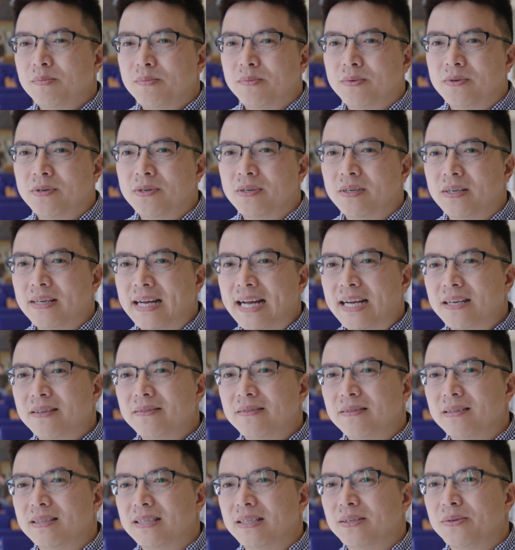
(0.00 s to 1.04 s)
more
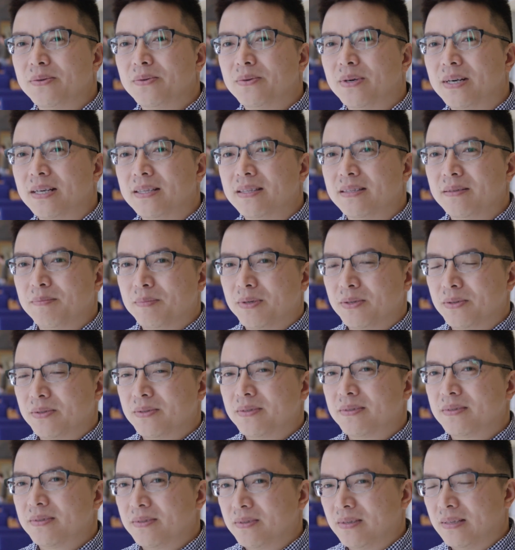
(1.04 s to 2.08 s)
accurately who are the
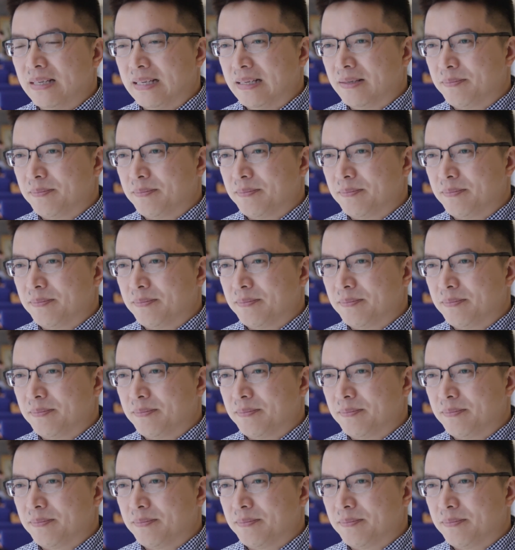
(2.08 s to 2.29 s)
most